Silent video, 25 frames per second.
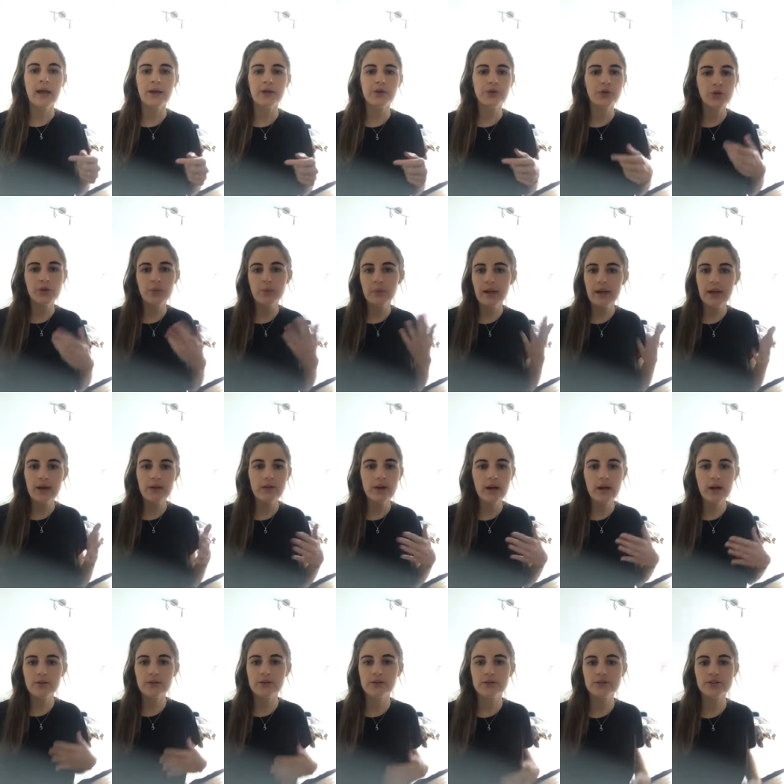You can play
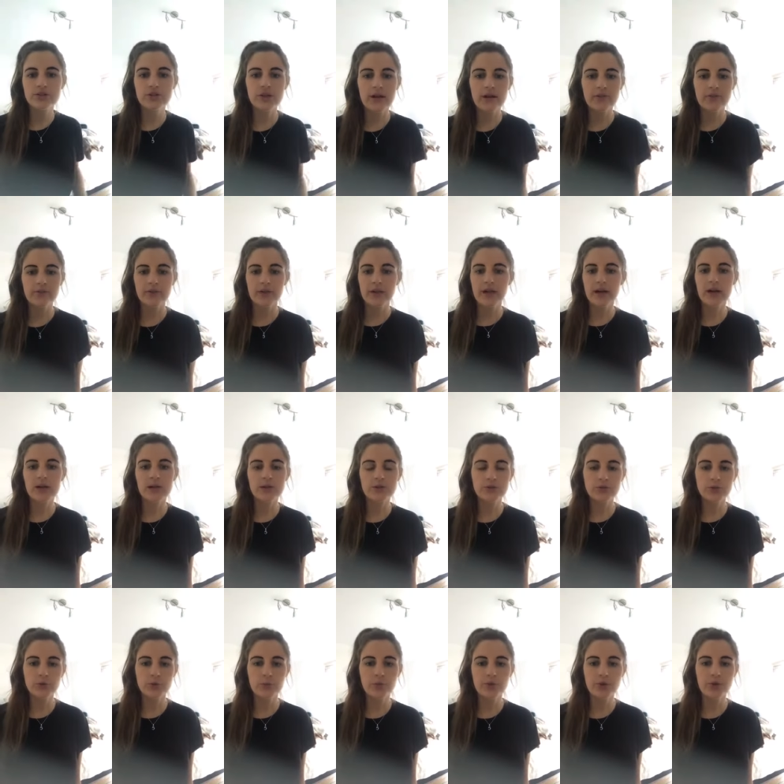around and try to figure out
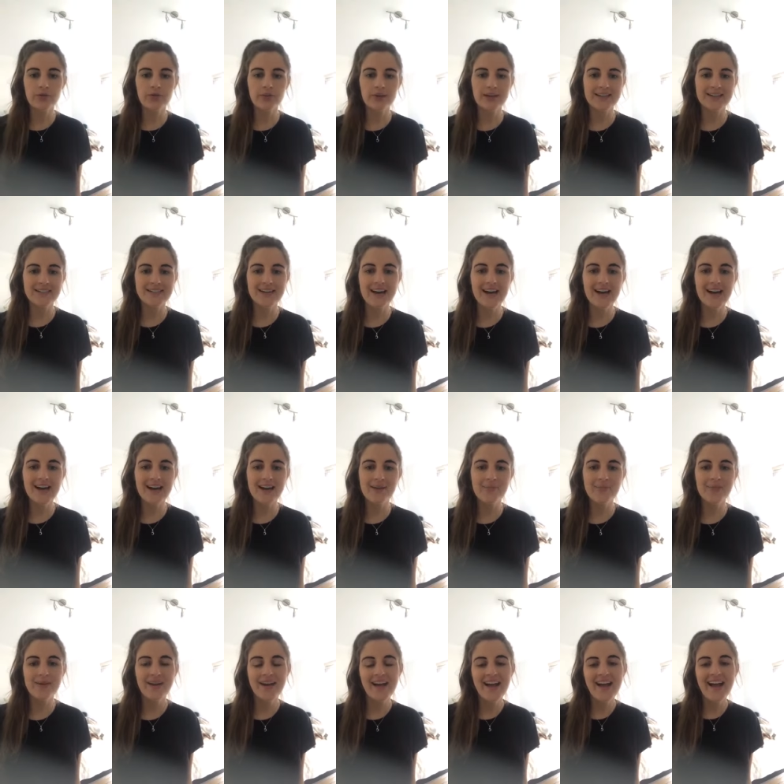your perfect
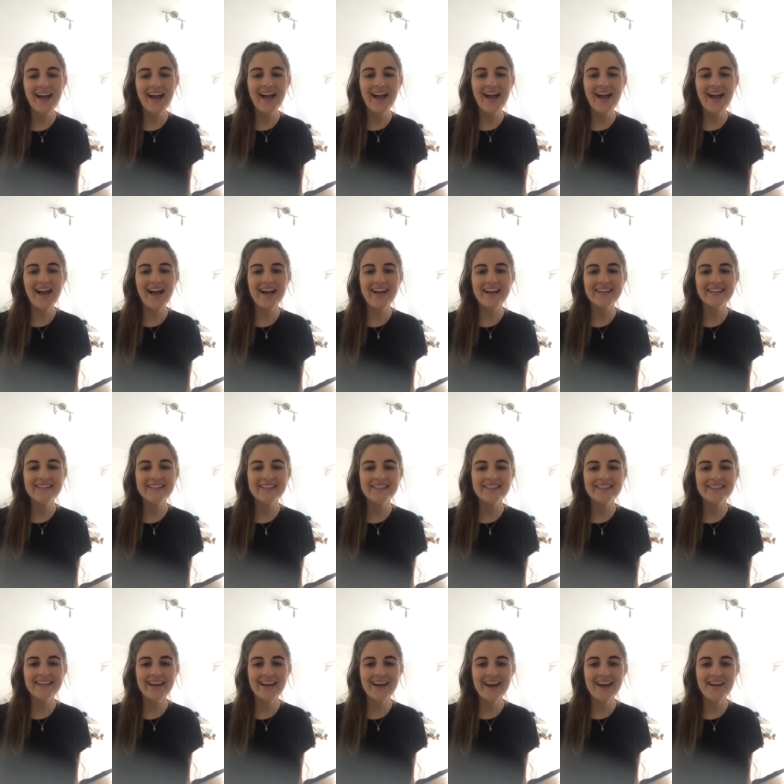time, and
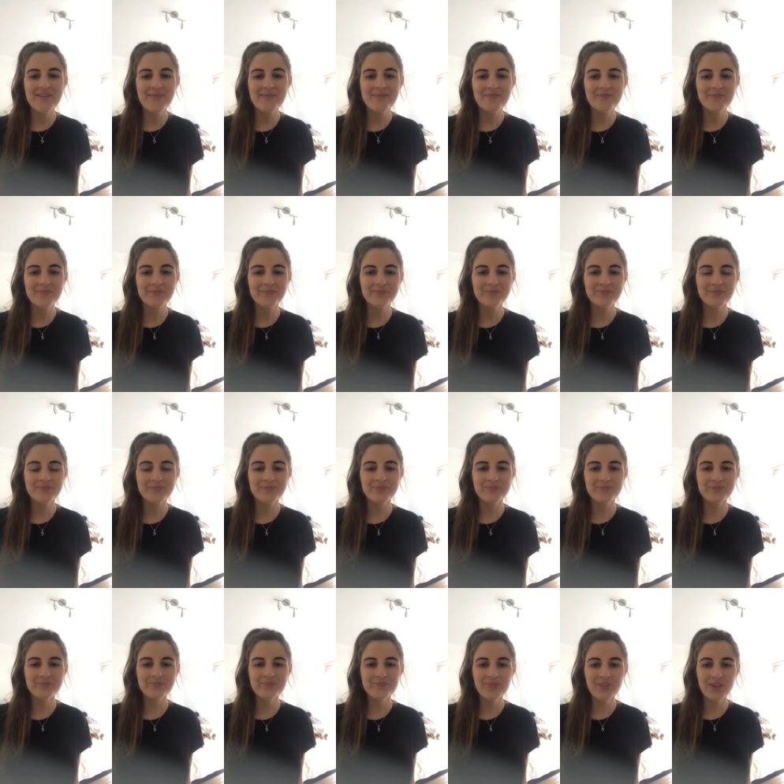
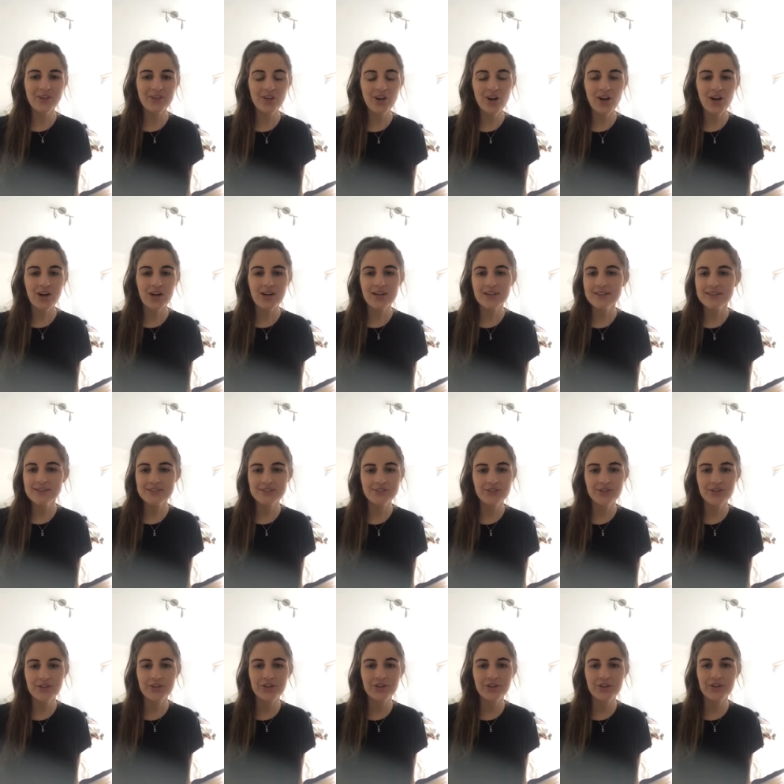yeah, so
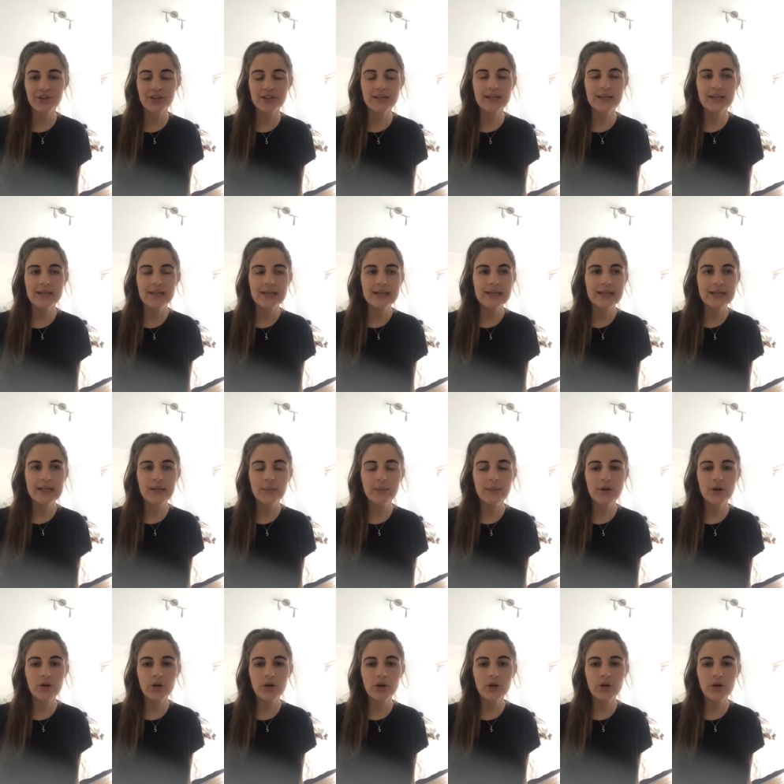you can keep it